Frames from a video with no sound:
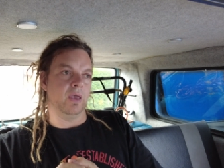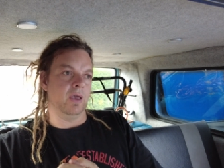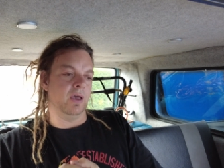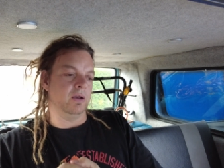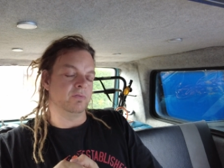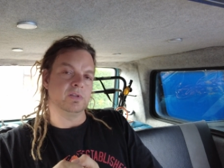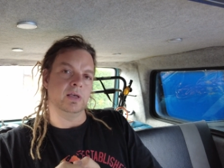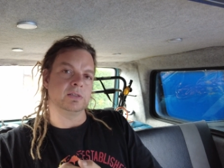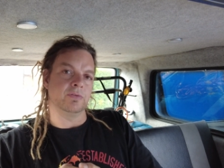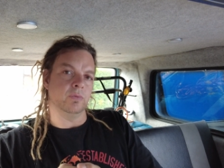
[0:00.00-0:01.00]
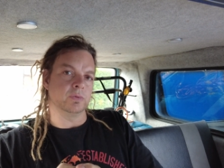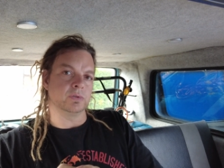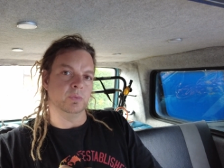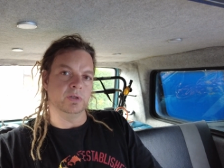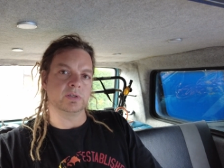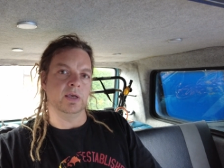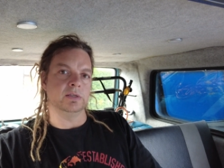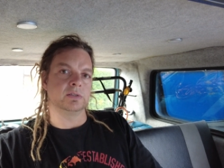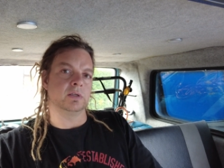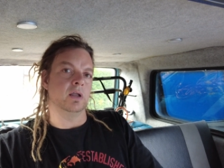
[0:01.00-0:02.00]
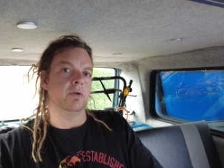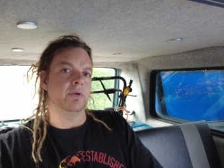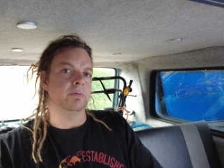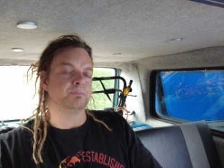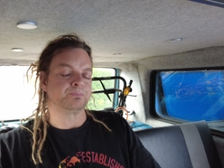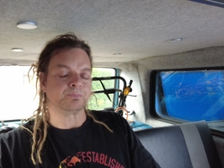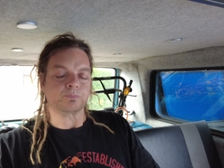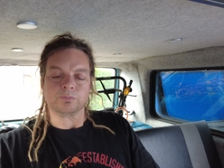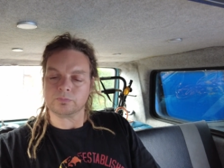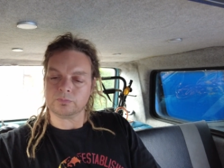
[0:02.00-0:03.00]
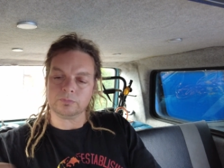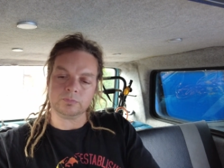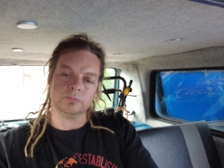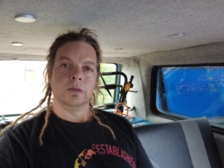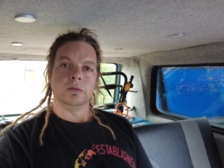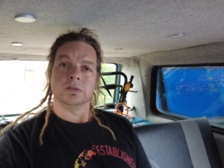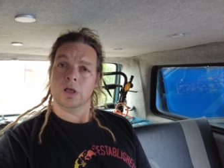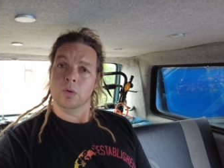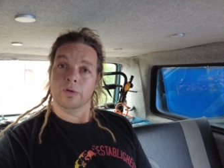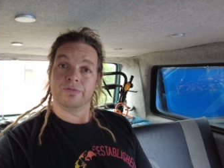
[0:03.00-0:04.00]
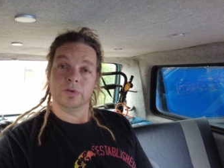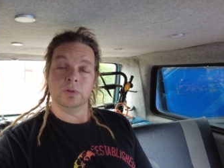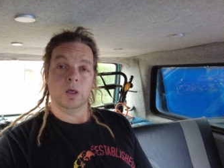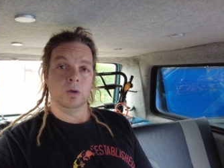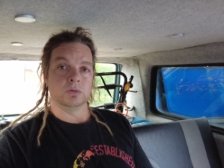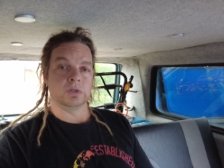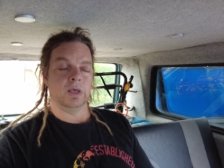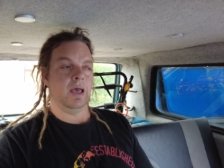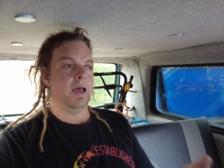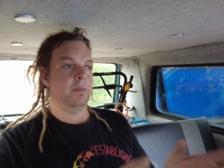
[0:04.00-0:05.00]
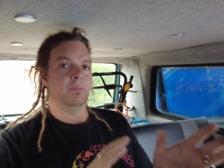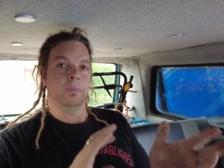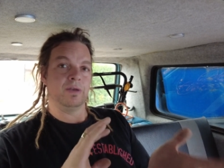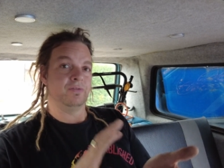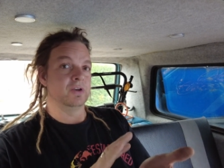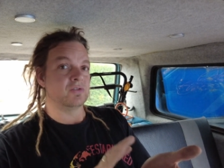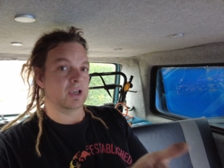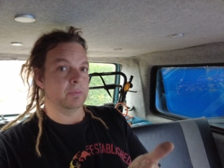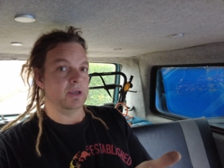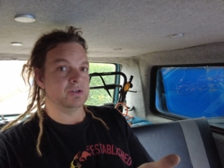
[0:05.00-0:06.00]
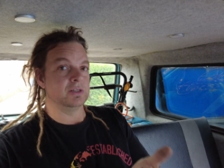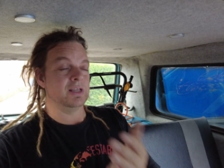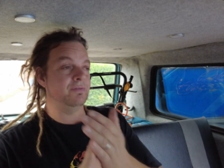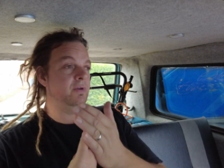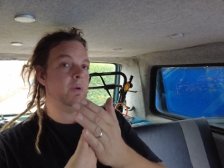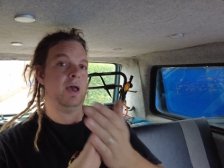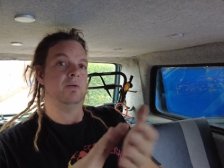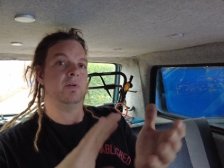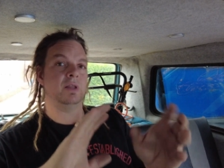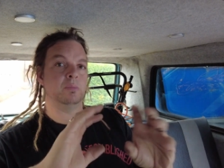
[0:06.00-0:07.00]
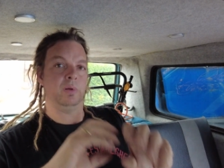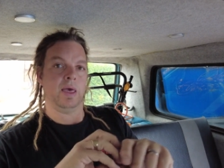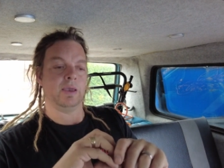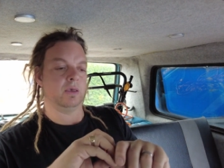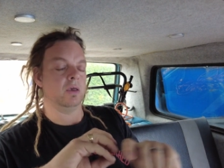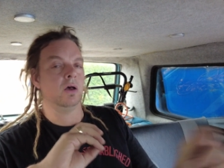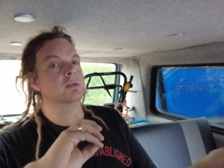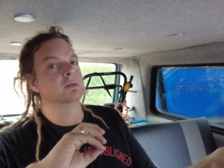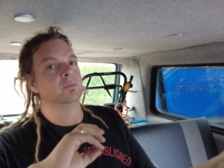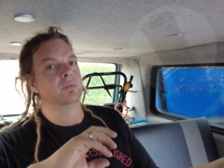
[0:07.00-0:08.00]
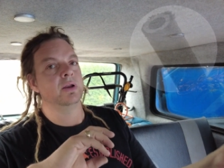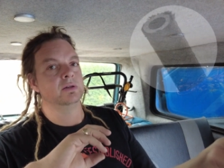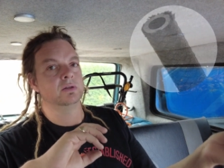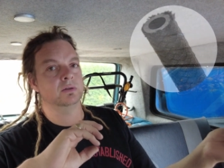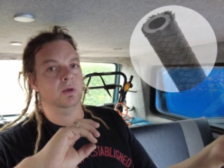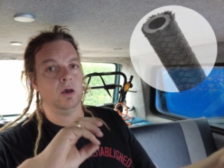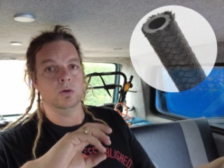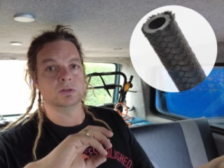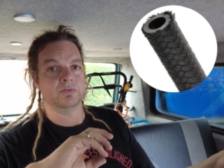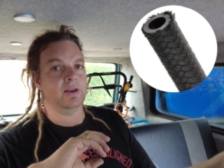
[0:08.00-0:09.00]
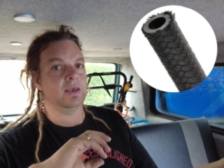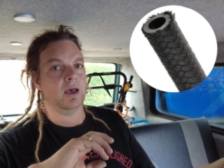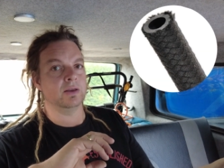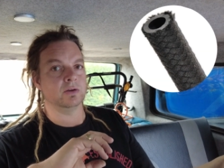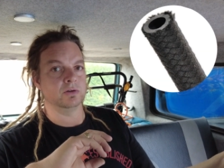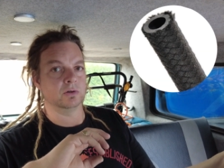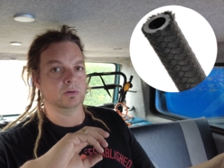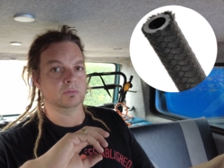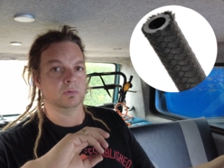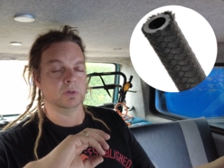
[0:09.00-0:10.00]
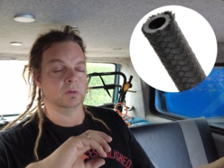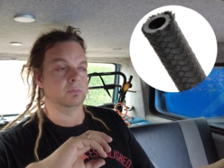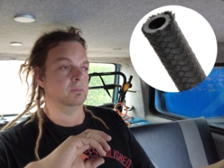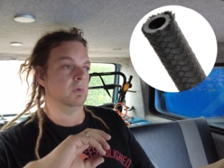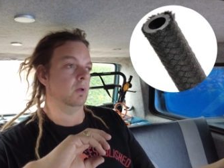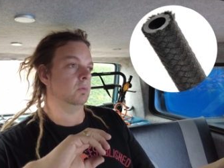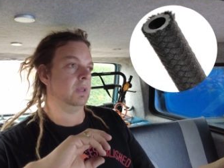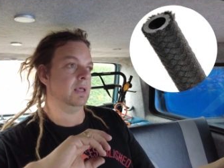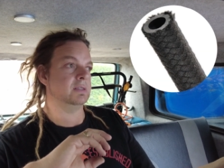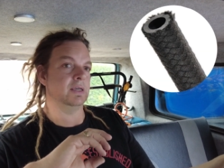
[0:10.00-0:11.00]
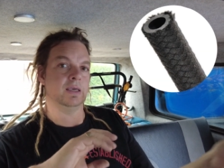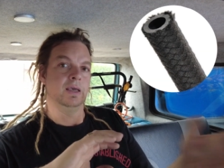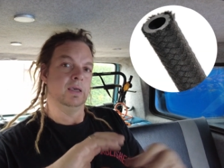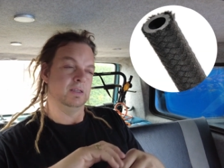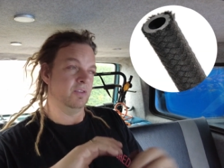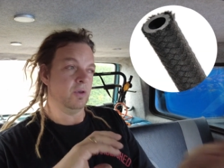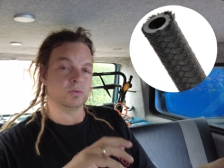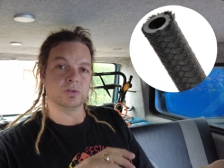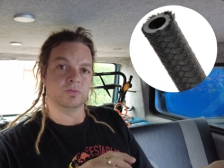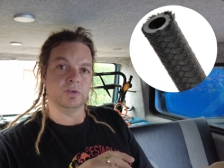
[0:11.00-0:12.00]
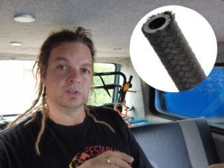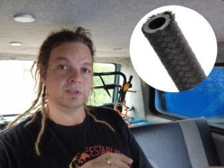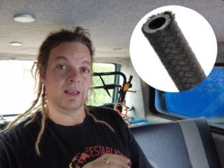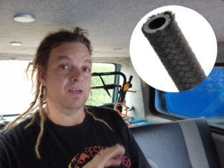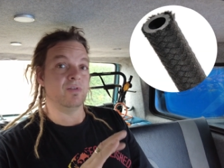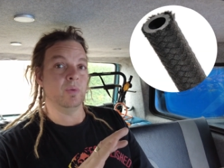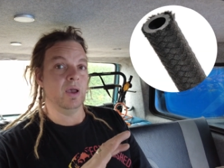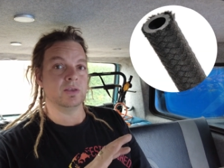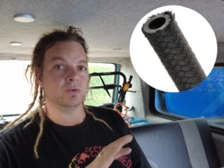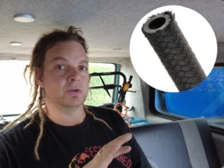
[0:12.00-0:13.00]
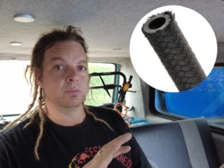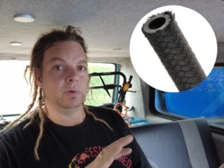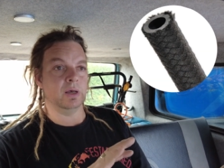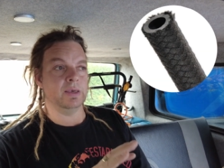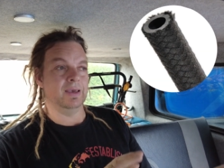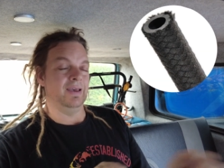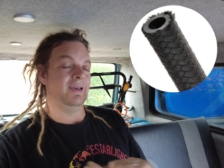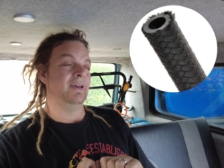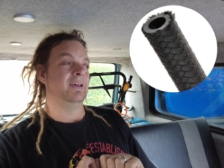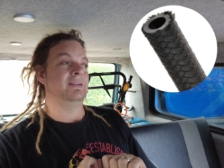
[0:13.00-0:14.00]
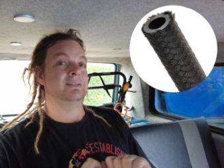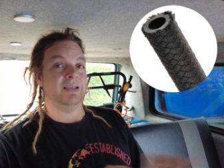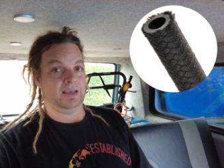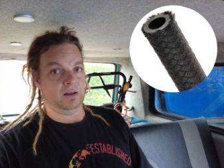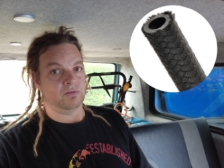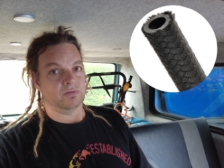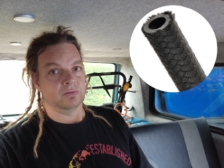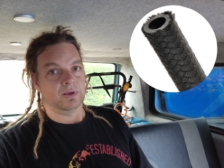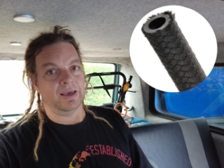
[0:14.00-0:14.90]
Uh, and obviously that's everyone's worst case scenario. So fuel hose. Um, my first recommendations: if you have any black cotton braided hose of any kind on your on your old classic, the old stuff they used to sell everywhere, it's all you could buy. Take it off.